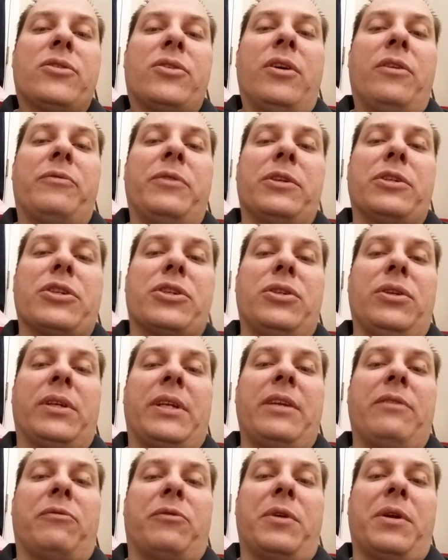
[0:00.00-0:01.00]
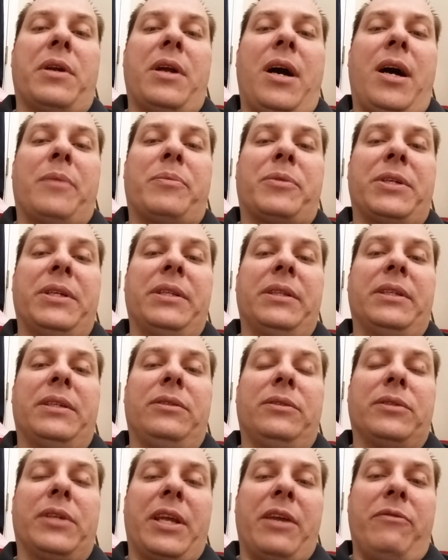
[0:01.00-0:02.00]
So, if you're just looking for an option
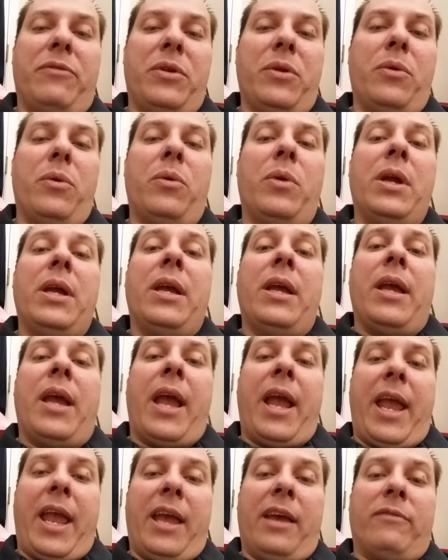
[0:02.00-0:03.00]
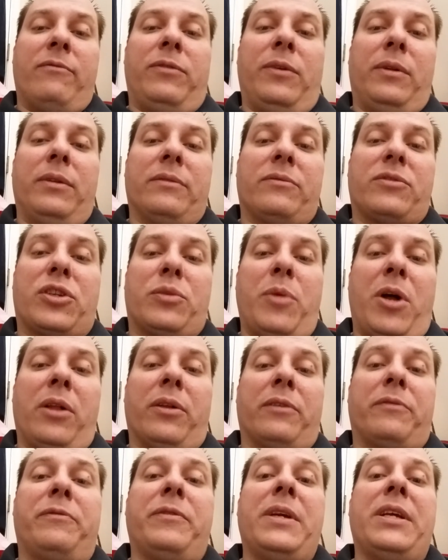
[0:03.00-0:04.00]
that'll give you a handful of
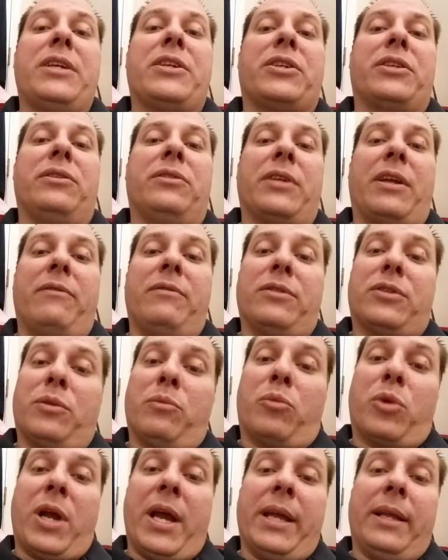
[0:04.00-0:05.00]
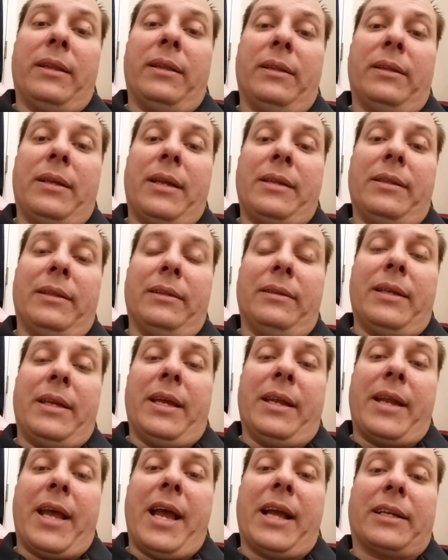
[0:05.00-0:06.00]
smaller fish, that'll give you some bright
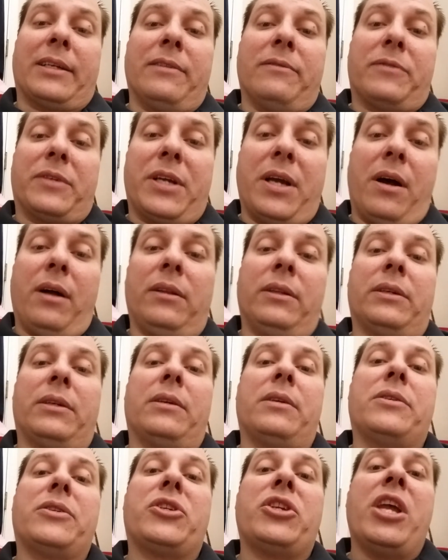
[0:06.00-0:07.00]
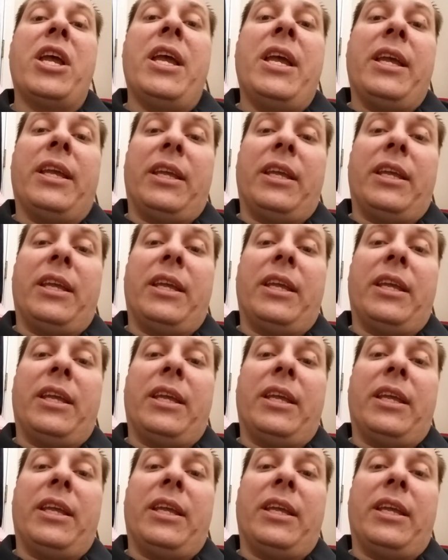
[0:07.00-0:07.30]
and active colors,